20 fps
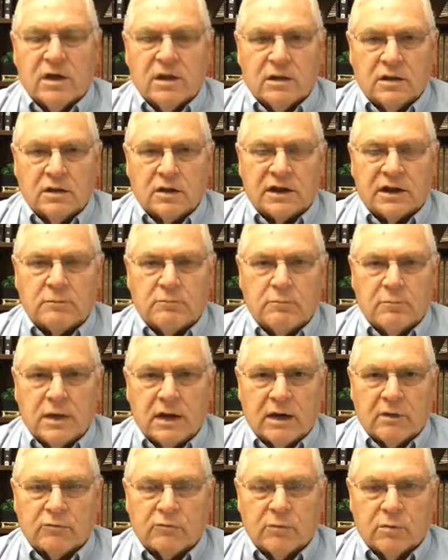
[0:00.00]
Look at
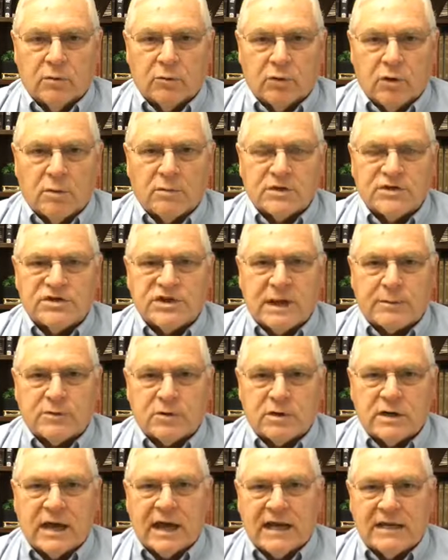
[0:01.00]
Romans
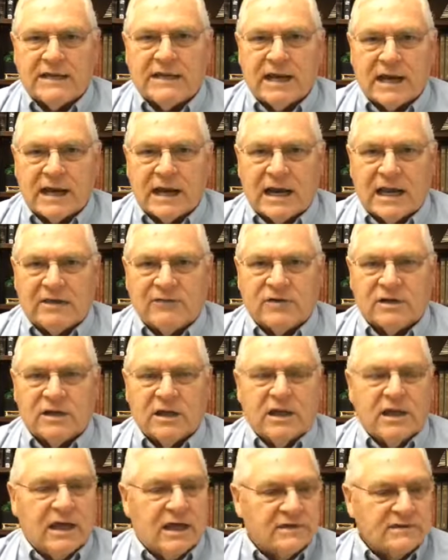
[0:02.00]
chapter 9, 10, 11.
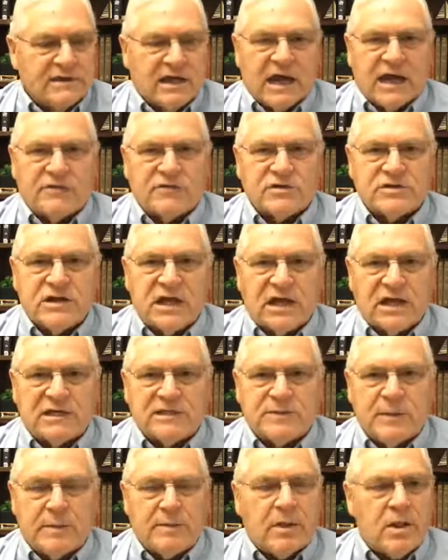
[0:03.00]
Has God forsaken
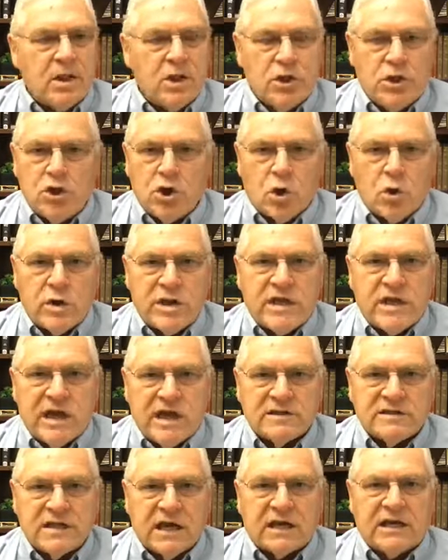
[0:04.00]
his people? No, he
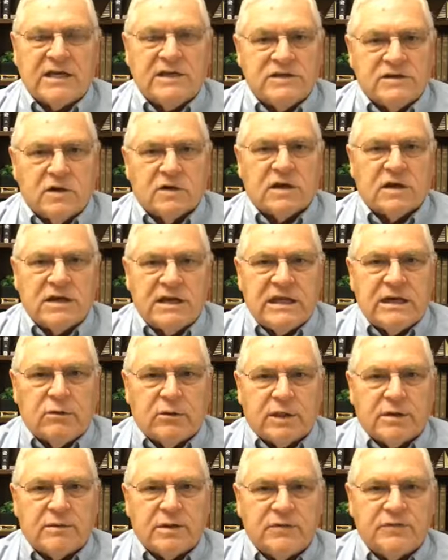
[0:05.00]
has not. He's going to deal
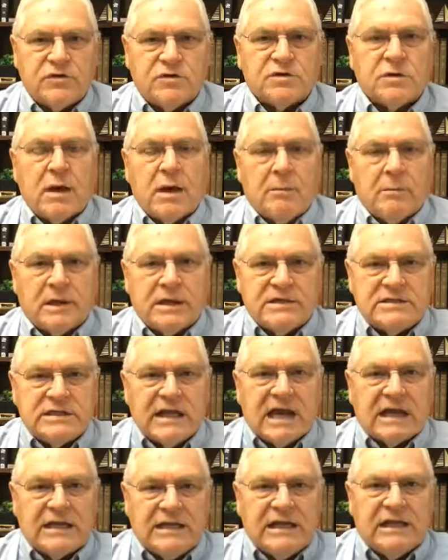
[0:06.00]
with them in the future, but he's
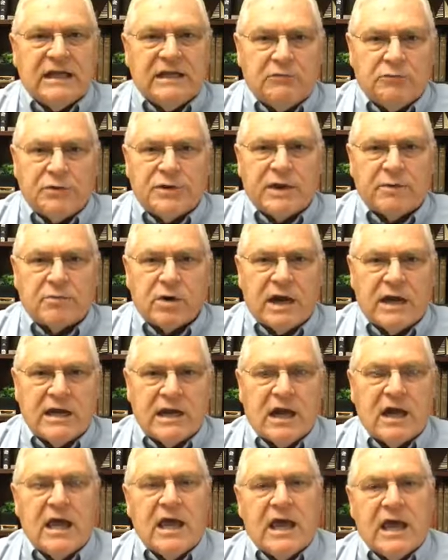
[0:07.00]
not dealing with them right
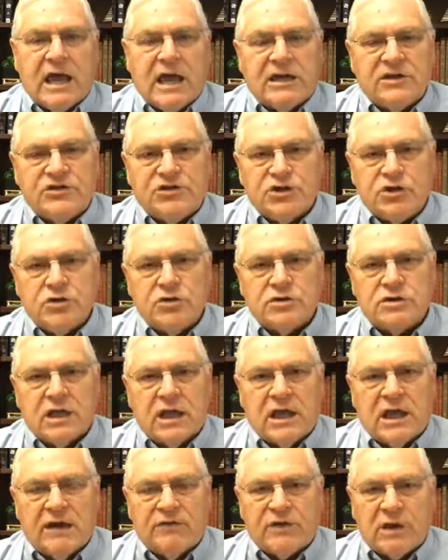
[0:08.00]
now. And Jews,
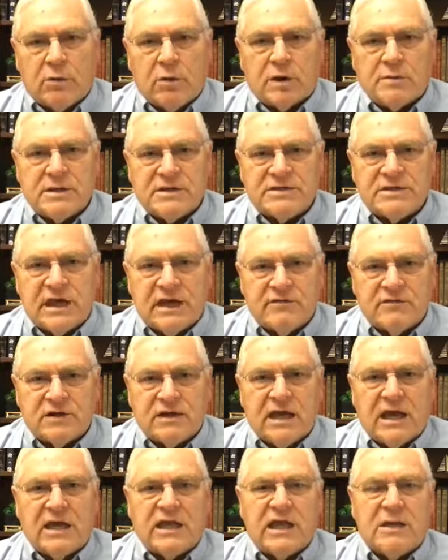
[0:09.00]
if they want to be saved
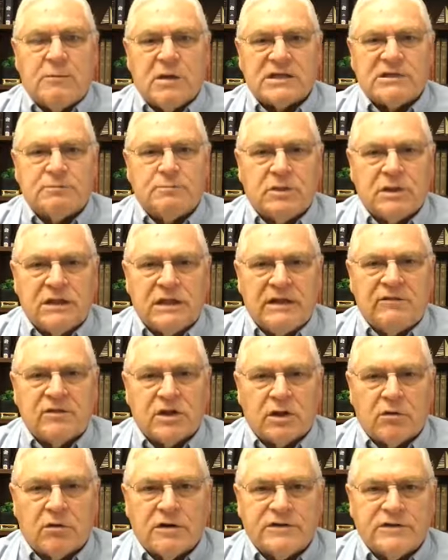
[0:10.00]
today, they must believe in
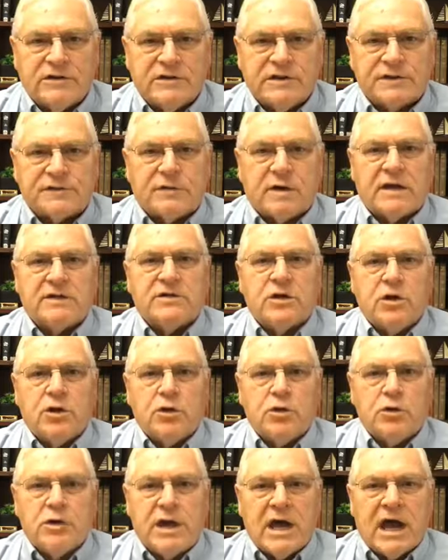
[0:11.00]
the Lord Jesus Christ,
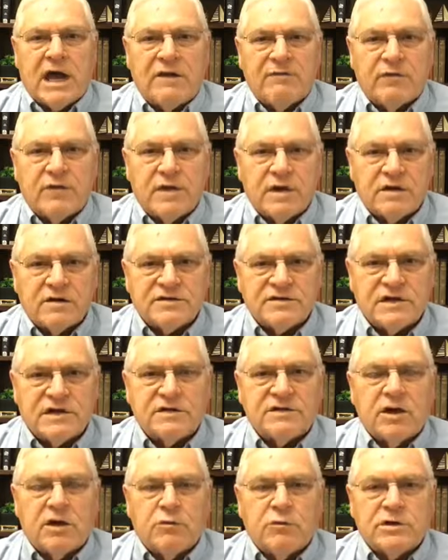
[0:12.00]
who died for their
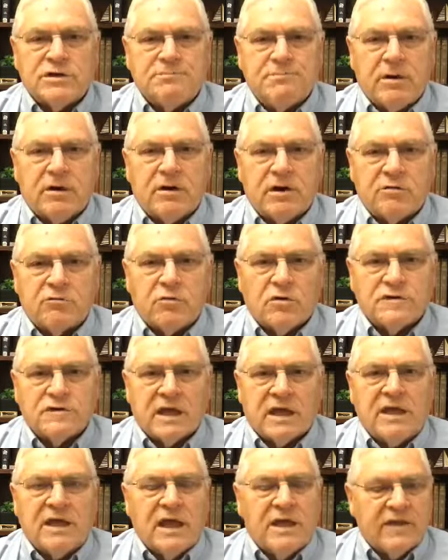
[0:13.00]
sins, was buried, and rose
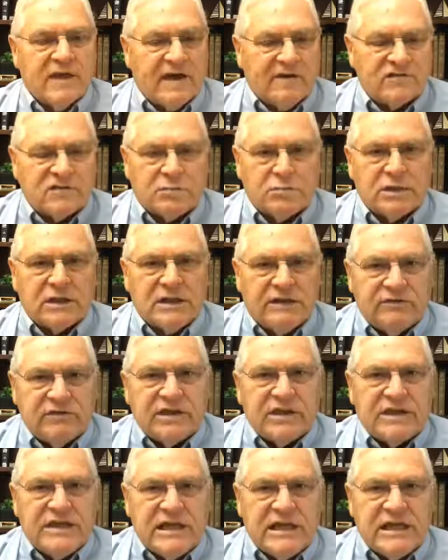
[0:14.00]
again. They have to believe in
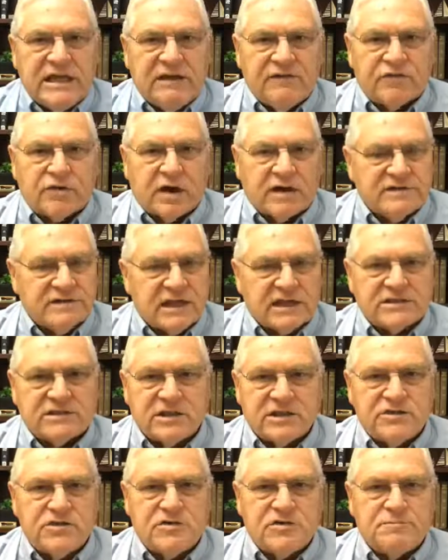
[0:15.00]
the deity of Christ. That's
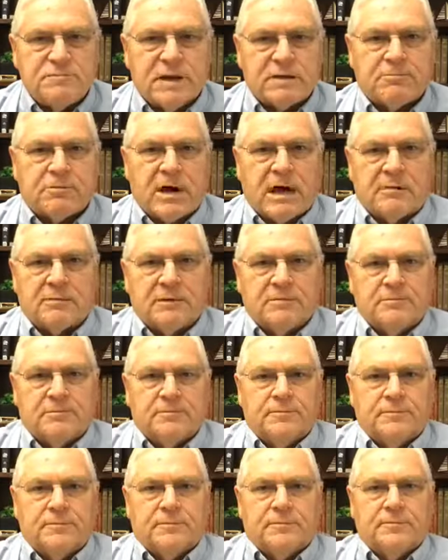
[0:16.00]
the Jews' big problem.
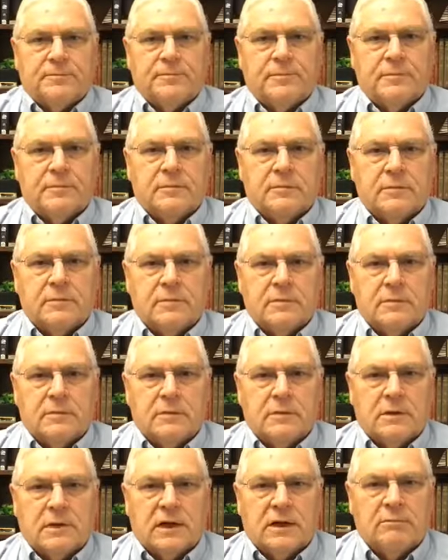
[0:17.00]

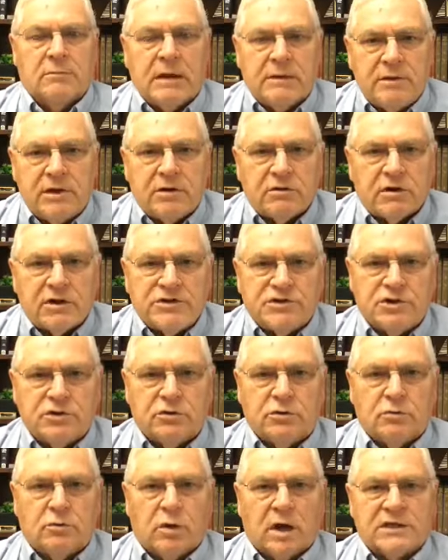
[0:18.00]
And maybe you're a
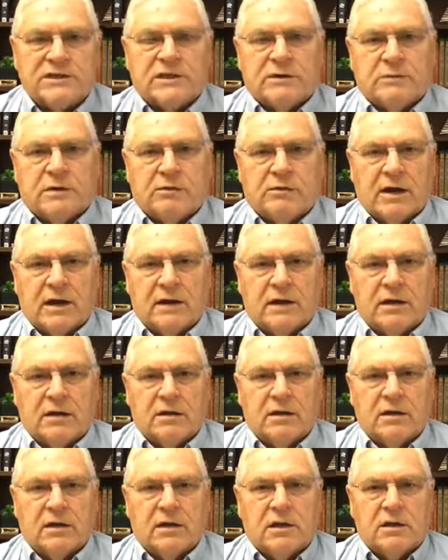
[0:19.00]
Jew watching me right now.
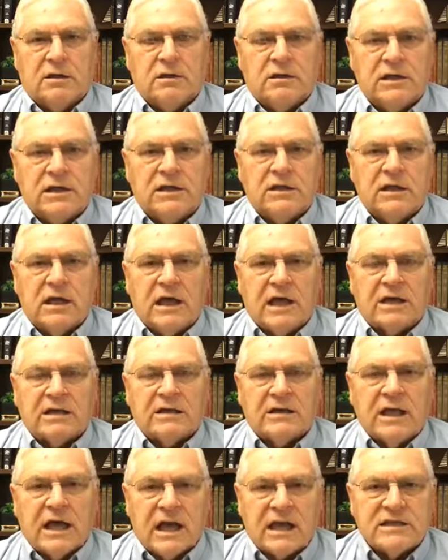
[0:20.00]
You need to
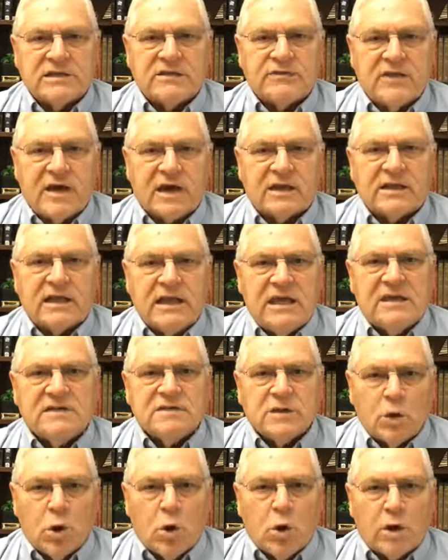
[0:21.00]
acknowledge the fact that he
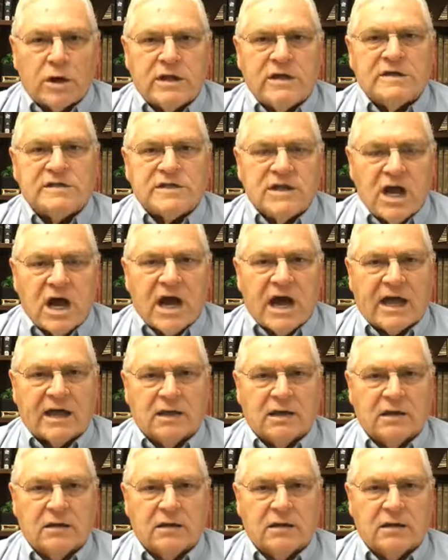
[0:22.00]
is Lord. He is God.